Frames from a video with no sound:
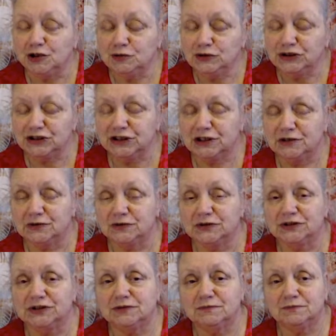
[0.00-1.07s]

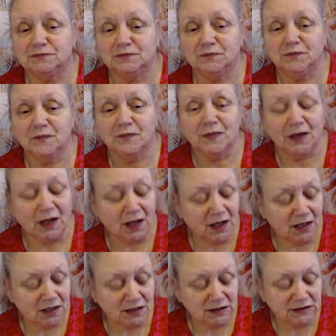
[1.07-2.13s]
skills,
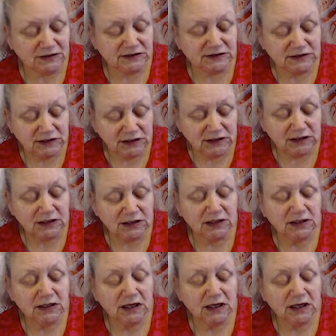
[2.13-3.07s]
seeking